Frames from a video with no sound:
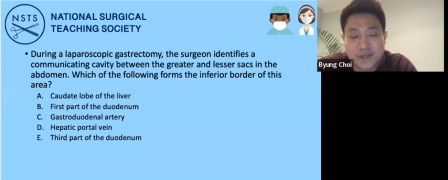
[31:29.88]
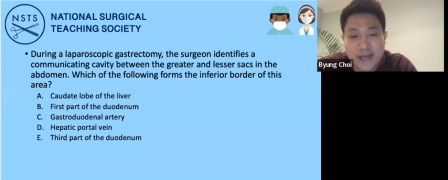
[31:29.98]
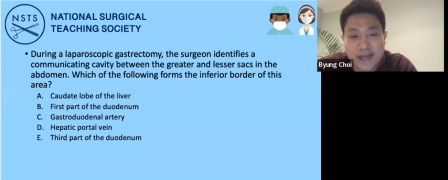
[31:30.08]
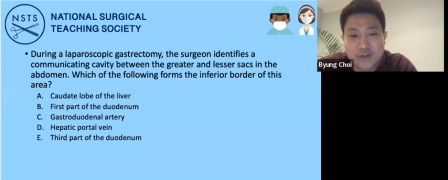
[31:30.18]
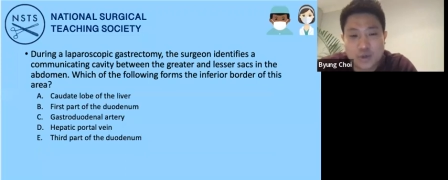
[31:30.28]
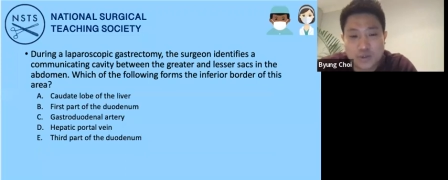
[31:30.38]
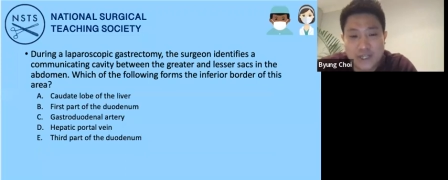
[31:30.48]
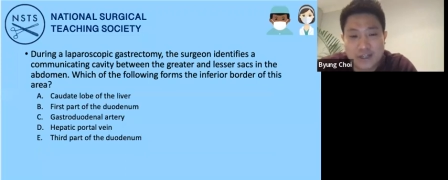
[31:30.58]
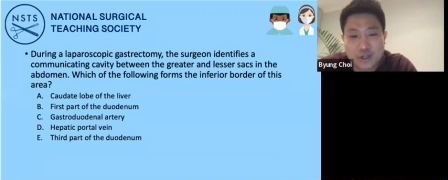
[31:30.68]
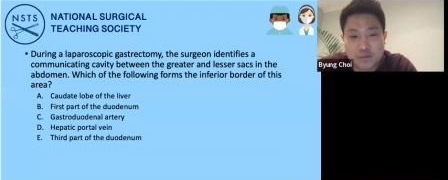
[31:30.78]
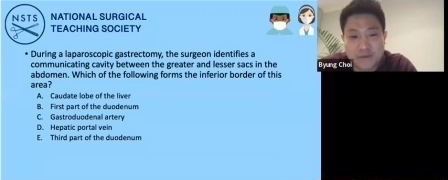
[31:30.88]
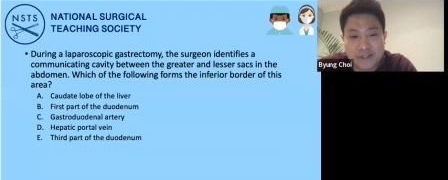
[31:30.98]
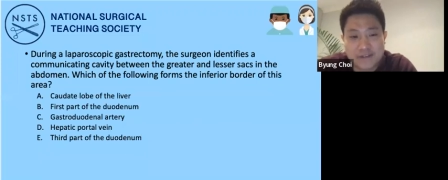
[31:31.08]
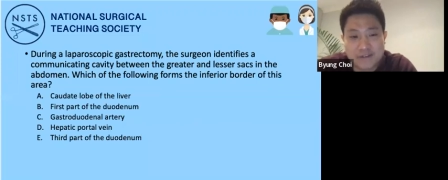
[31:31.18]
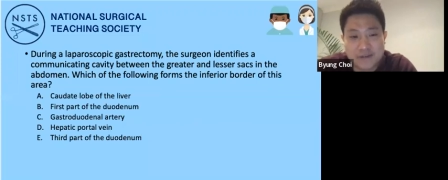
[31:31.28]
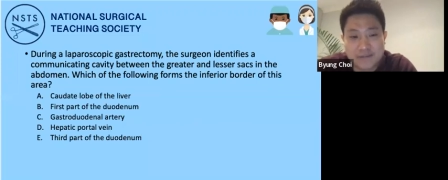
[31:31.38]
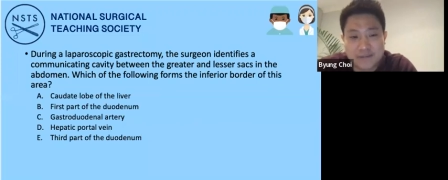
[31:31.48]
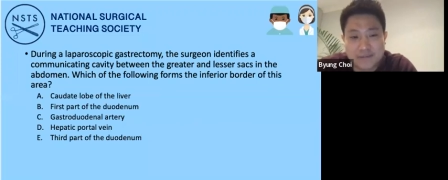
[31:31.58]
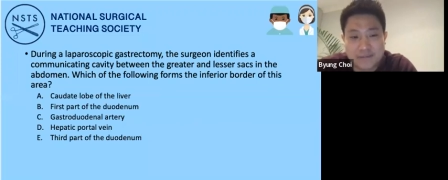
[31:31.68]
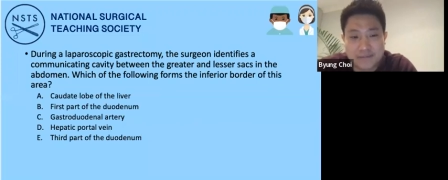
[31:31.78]
A, caudate lobe of the liver.
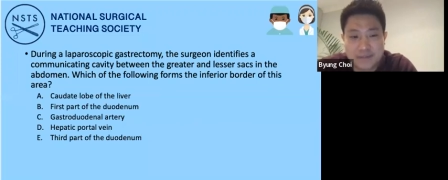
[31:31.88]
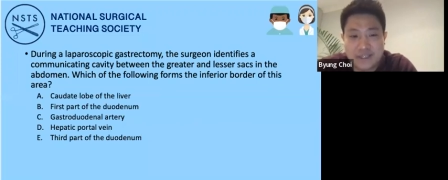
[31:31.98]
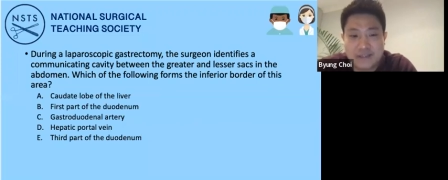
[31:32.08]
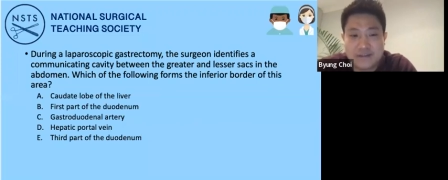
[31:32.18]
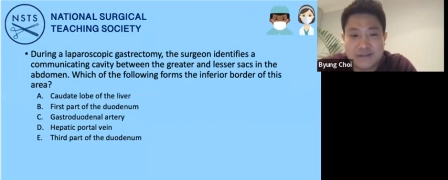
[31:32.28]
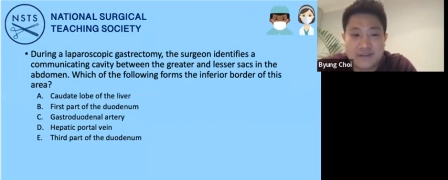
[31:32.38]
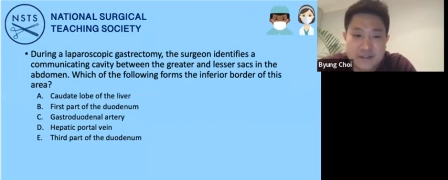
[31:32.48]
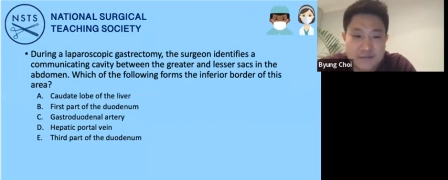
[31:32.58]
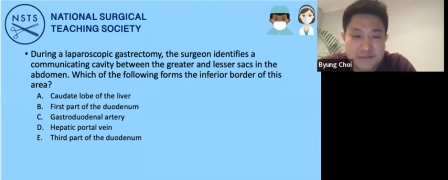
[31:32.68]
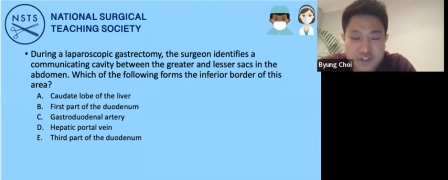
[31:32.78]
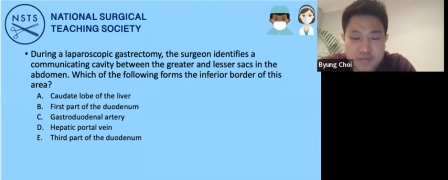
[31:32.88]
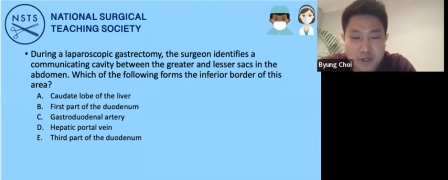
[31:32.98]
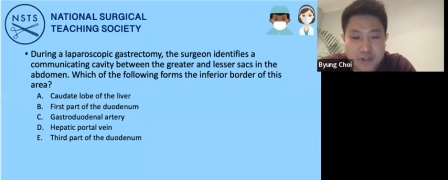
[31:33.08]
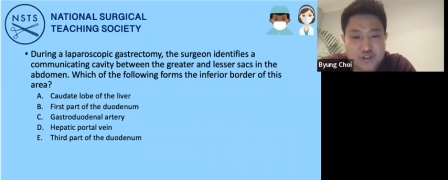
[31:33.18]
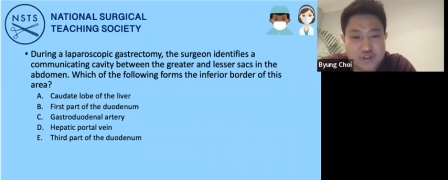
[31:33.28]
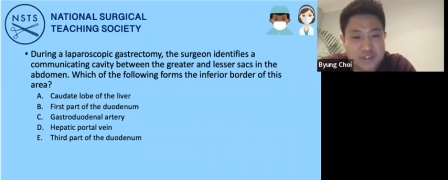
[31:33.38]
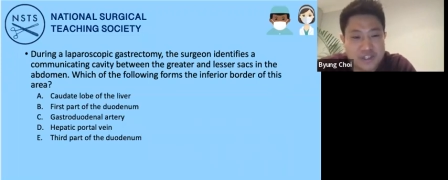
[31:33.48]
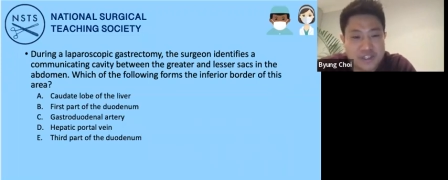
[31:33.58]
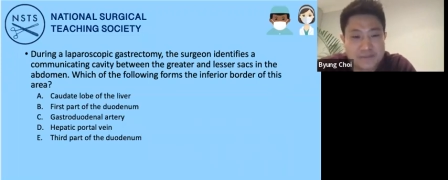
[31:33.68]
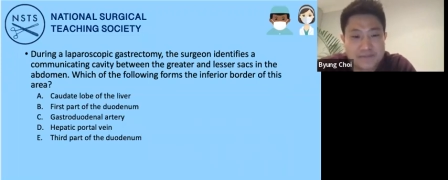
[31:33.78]
B, first part of the
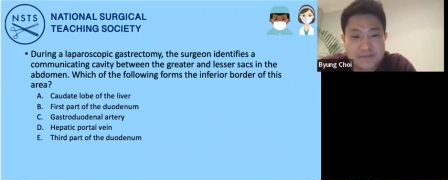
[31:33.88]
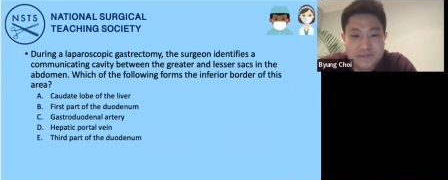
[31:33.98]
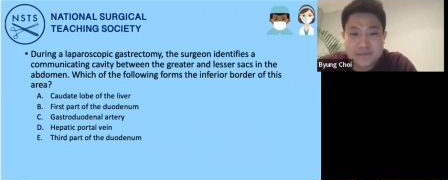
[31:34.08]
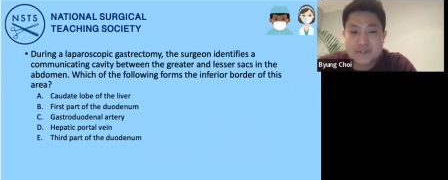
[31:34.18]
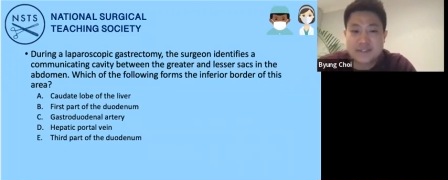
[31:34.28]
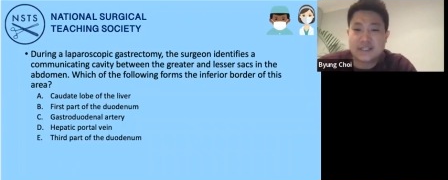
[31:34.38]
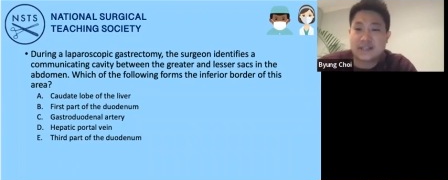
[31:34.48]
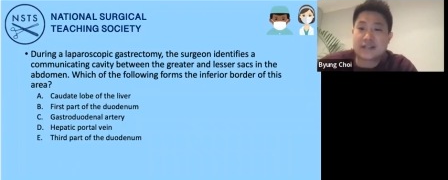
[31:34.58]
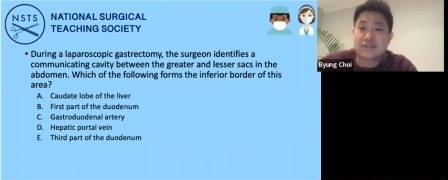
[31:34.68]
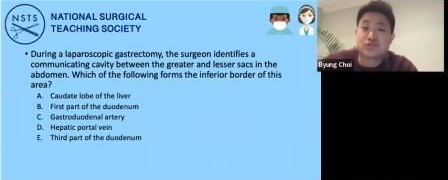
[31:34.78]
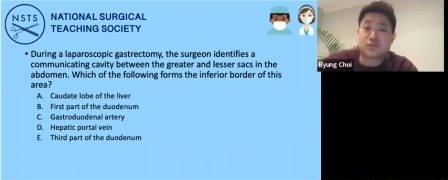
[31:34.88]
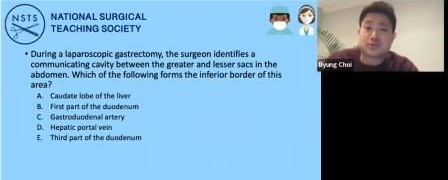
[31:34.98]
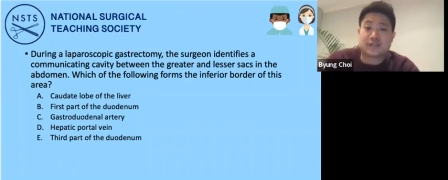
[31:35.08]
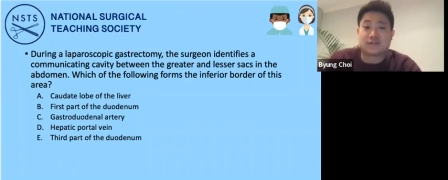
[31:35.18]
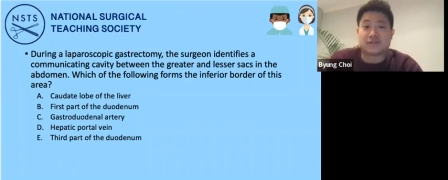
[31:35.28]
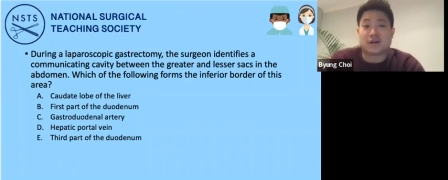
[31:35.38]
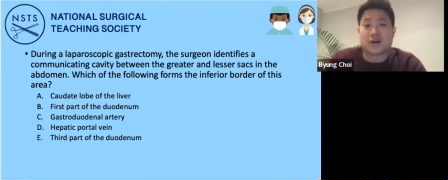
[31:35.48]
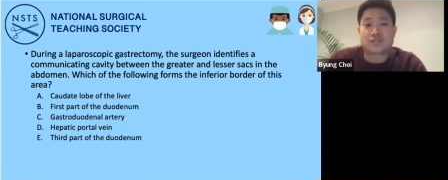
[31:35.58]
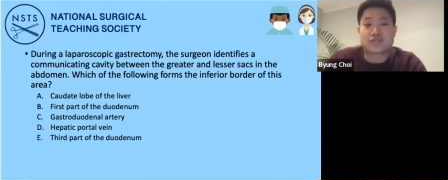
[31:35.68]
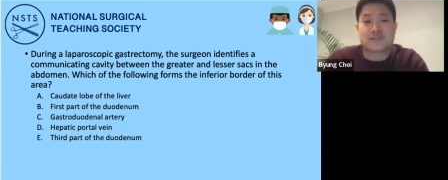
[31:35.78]
duodenum. C, gastroduodenal
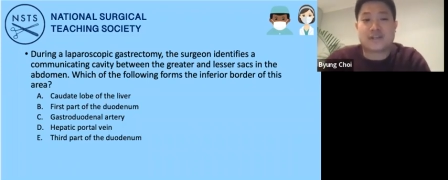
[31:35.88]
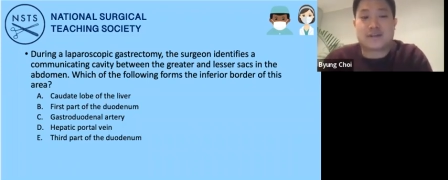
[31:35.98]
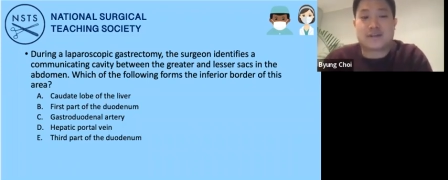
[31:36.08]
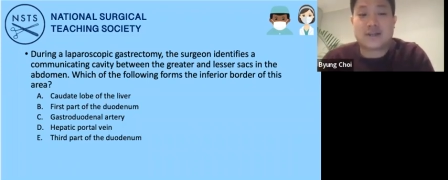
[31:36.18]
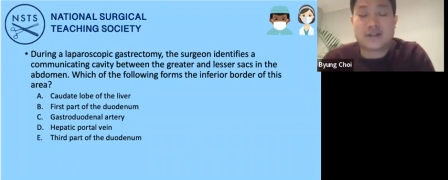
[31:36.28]
artery.